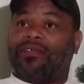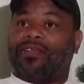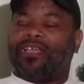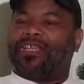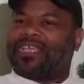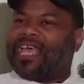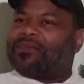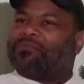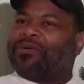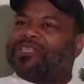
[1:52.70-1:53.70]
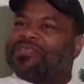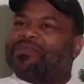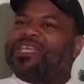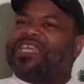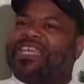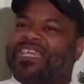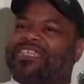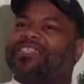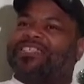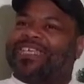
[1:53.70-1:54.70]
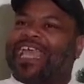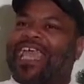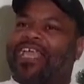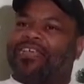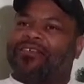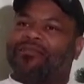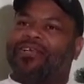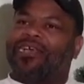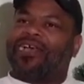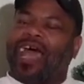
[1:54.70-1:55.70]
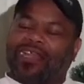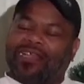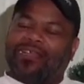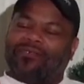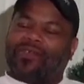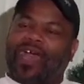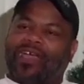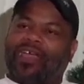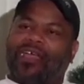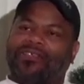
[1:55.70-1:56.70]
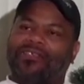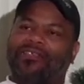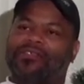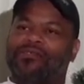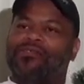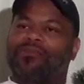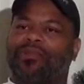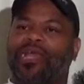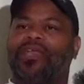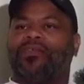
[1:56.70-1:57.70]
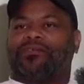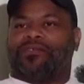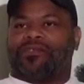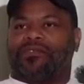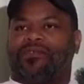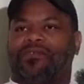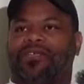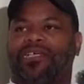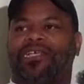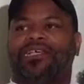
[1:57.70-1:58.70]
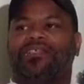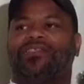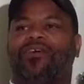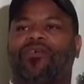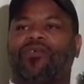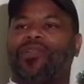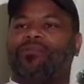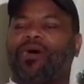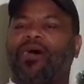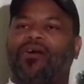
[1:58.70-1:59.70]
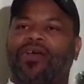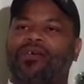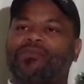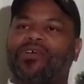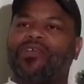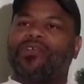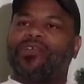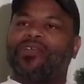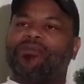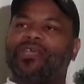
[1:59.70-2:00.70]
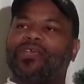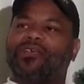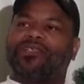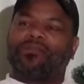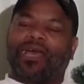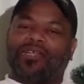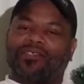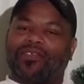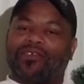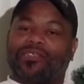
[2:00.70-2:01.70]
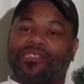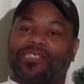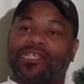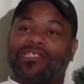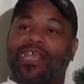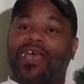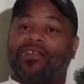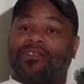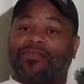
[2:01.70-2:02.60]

You know, it kind of puts me into the game. I live vicariously through the players. So when a ball comes over near me or somebody scores a touchdown, as